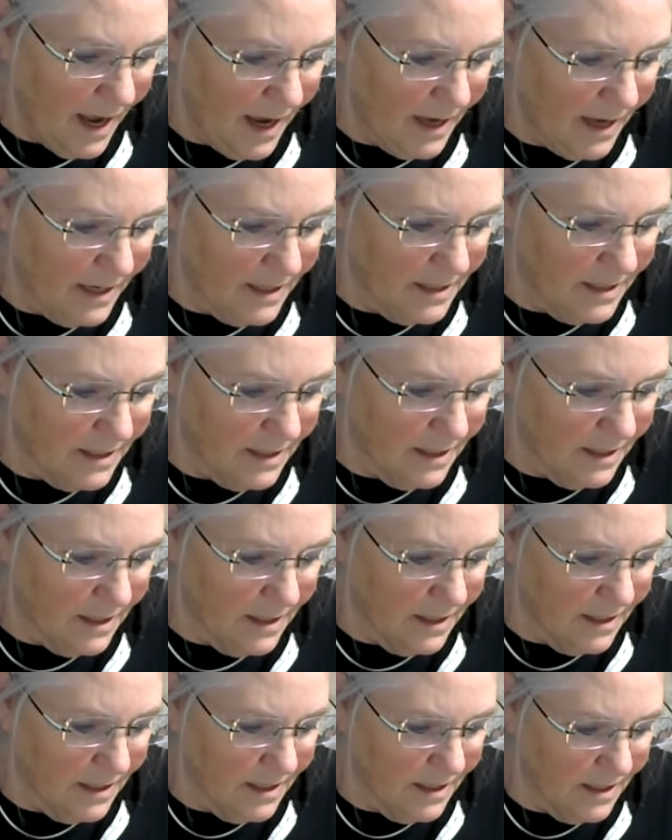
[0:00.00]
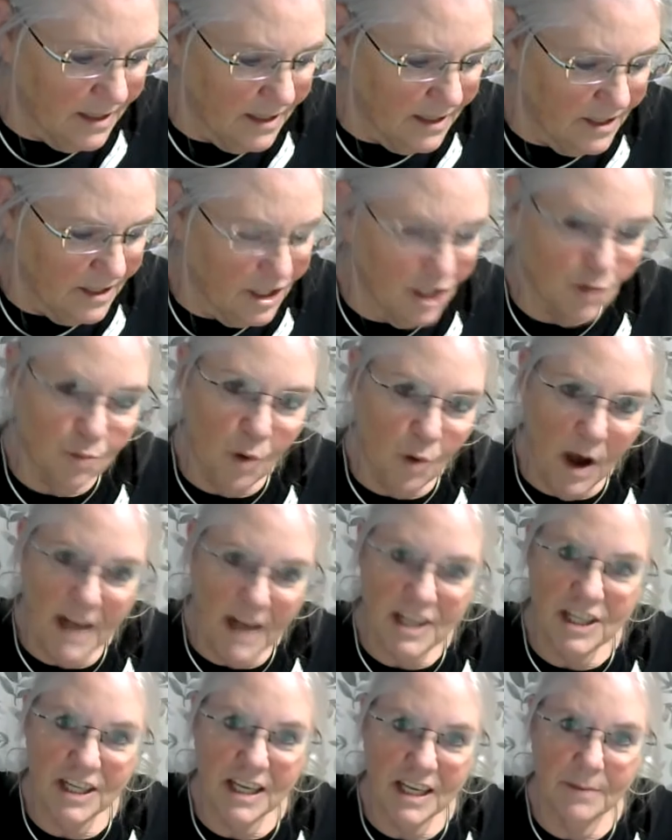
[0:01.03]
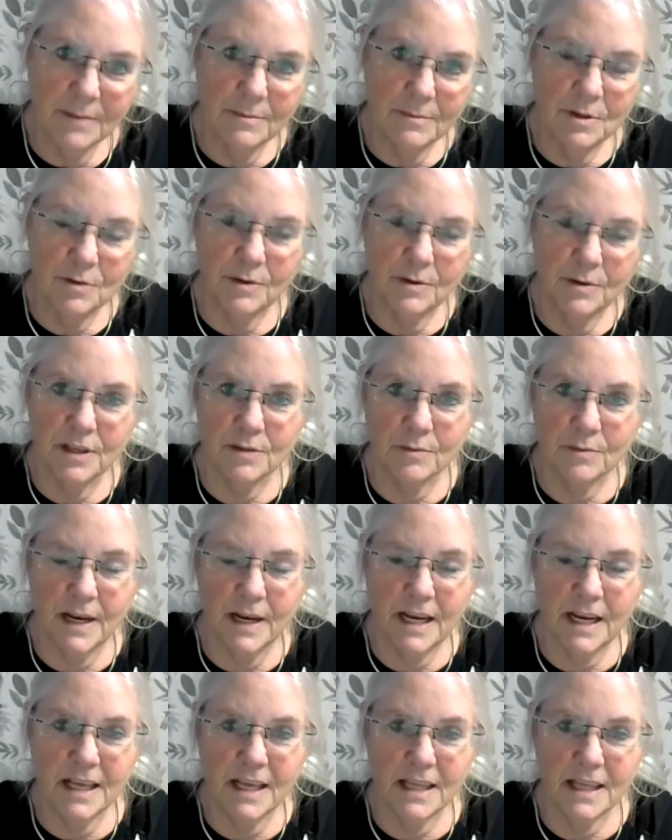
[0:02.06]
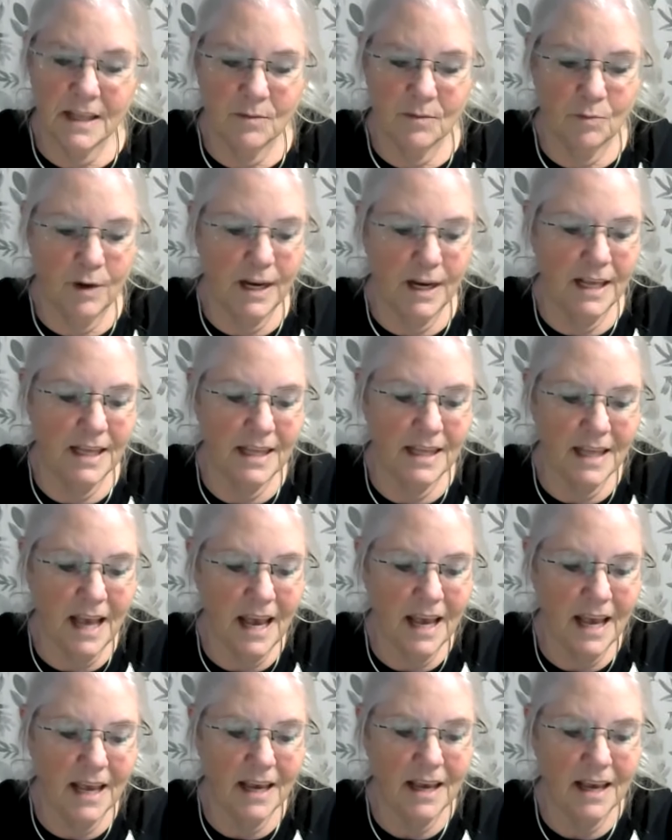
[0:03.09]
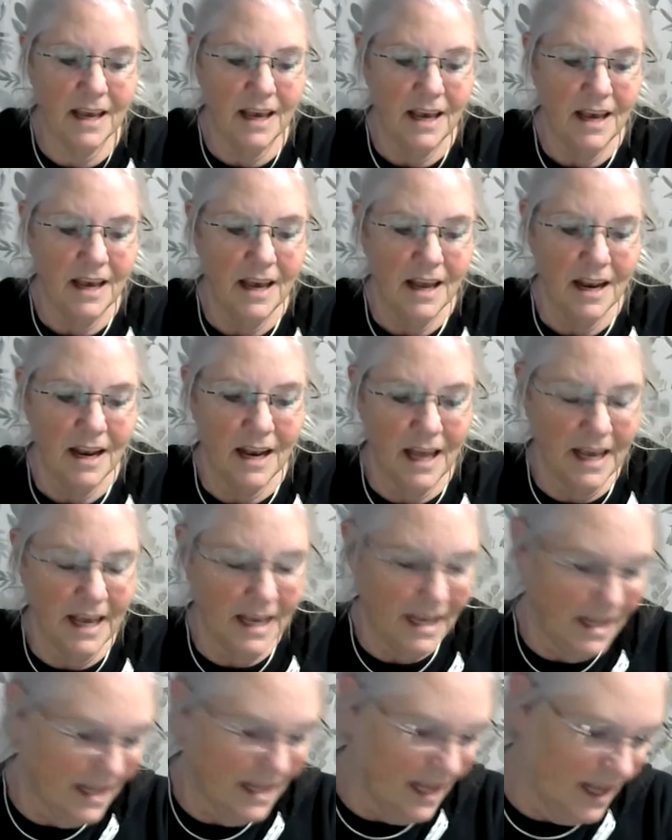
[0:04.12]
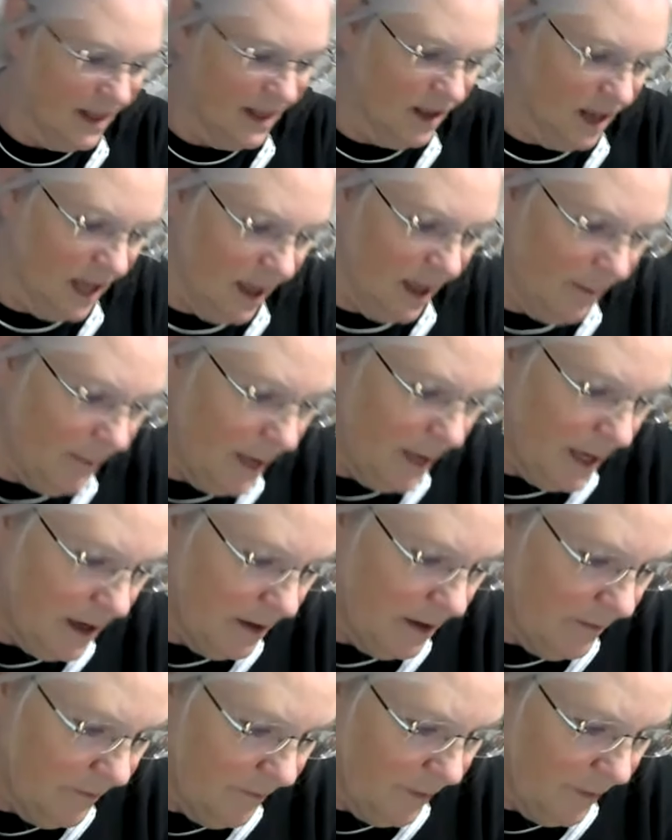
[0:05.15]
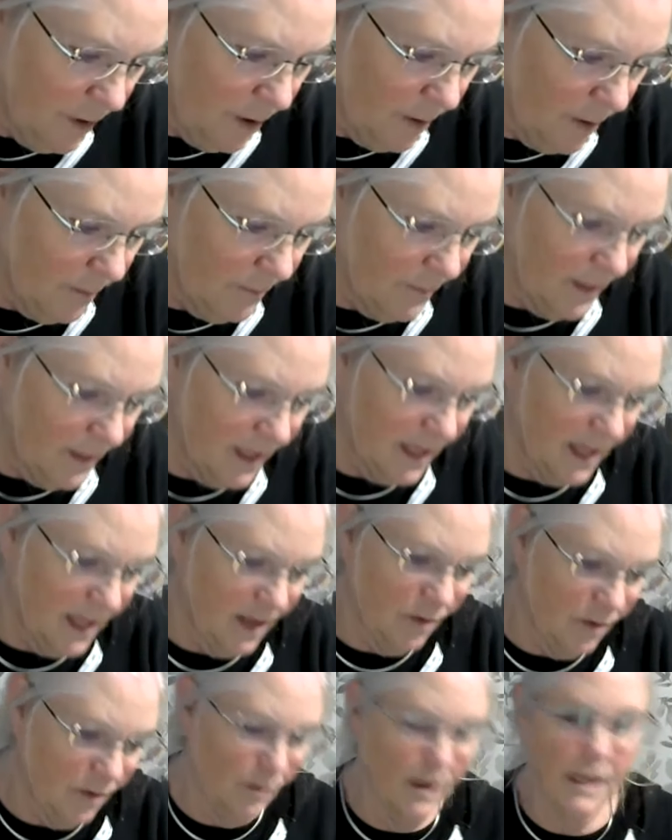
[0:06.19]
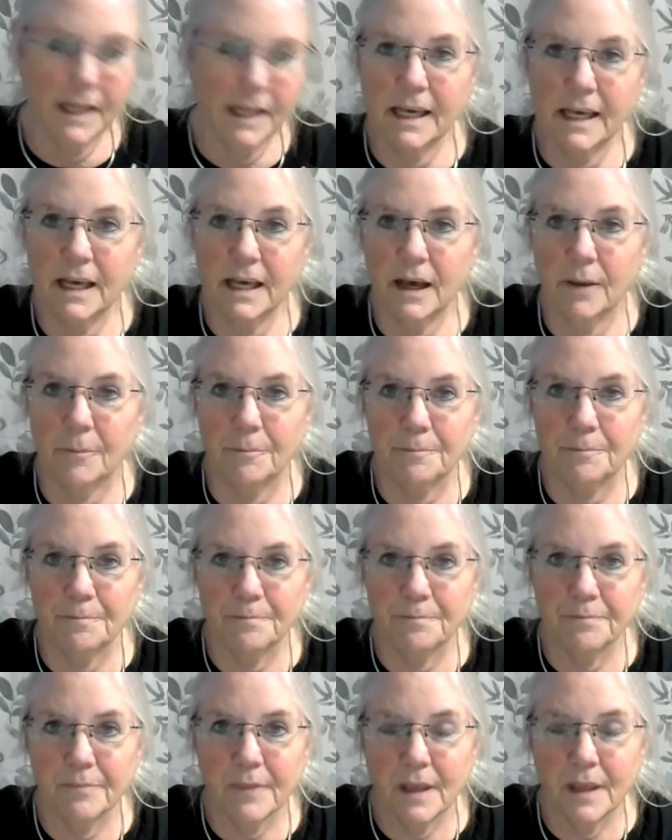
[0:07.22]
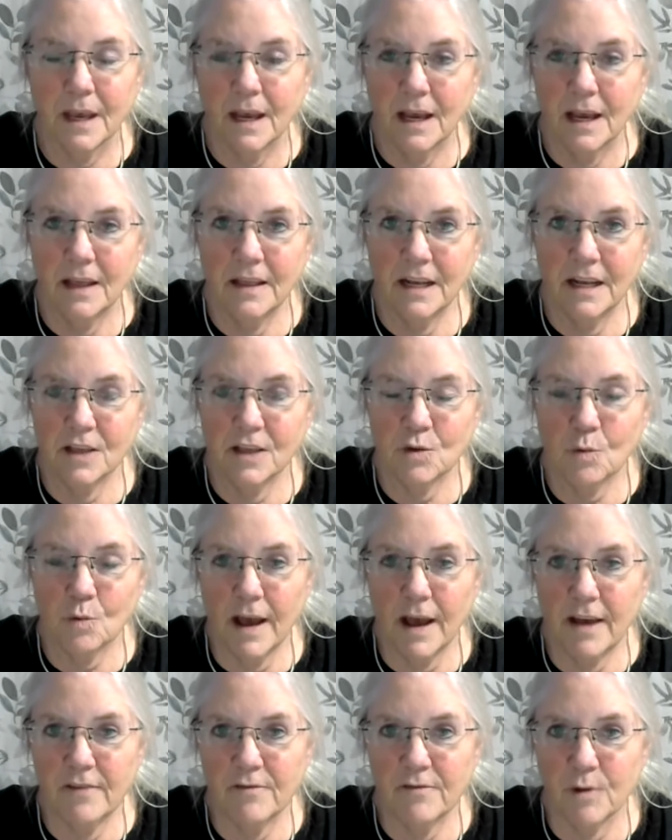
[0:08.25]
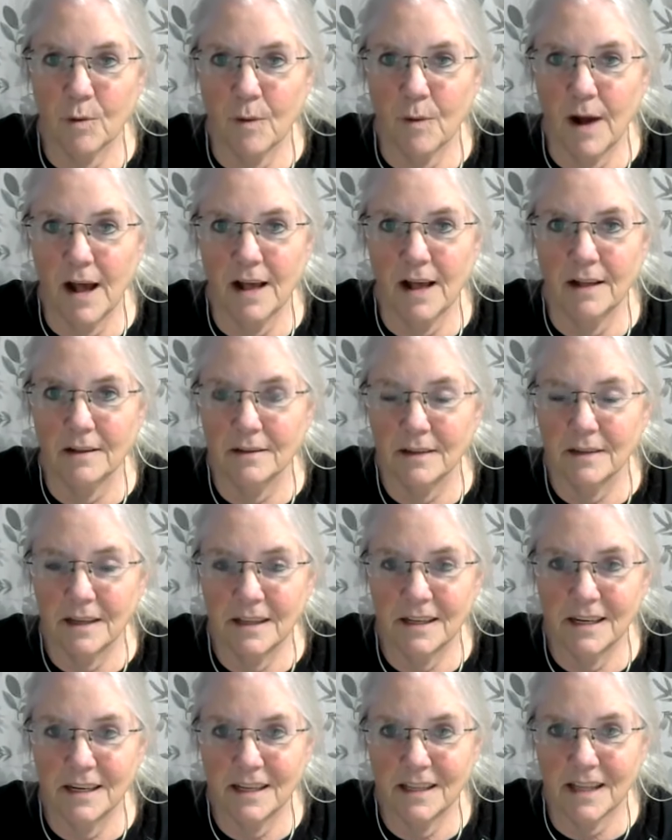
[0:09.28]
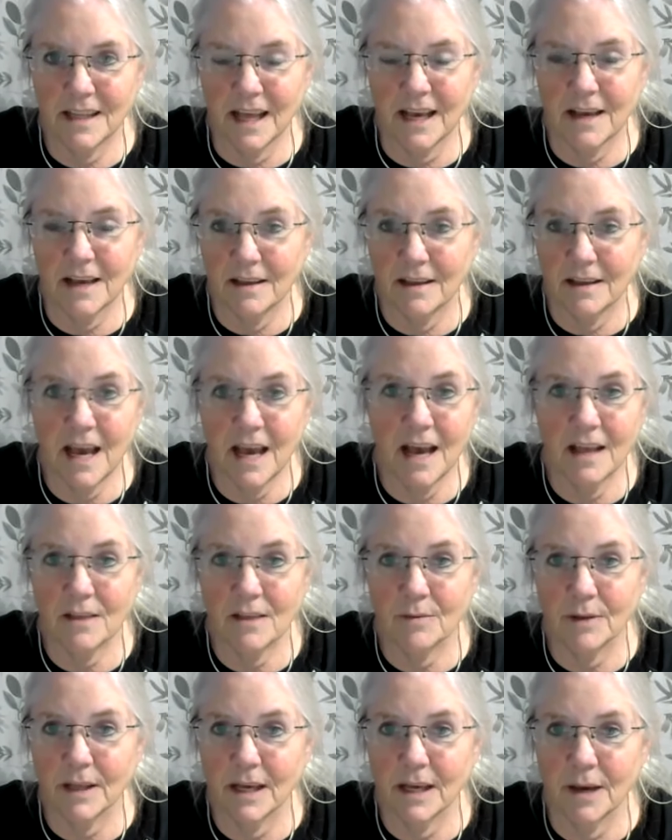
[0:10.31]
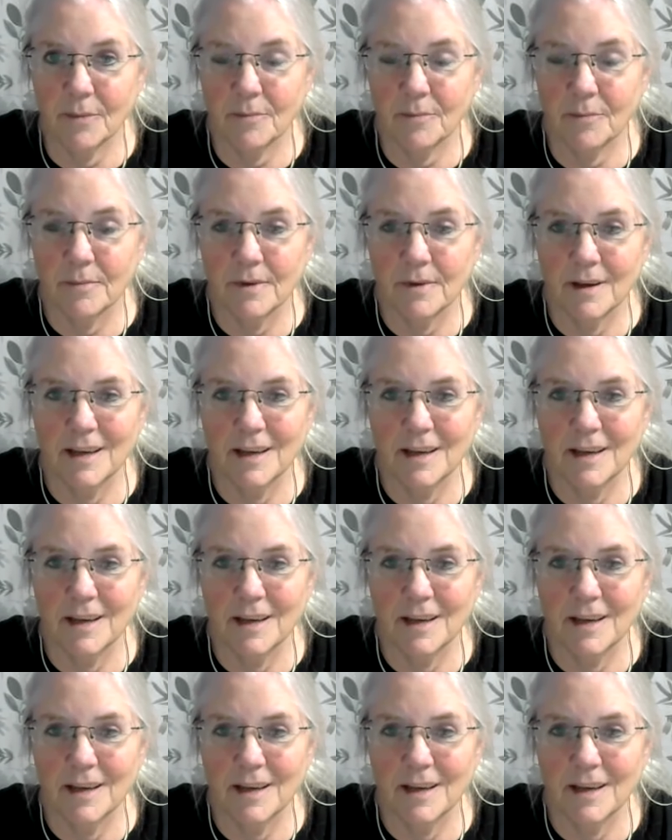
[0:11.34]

And just watching him do his readings and what he's saying, like he says, let me confirm this is really him. And then he's quiet for a while. And then he's like, yeah, it's really him.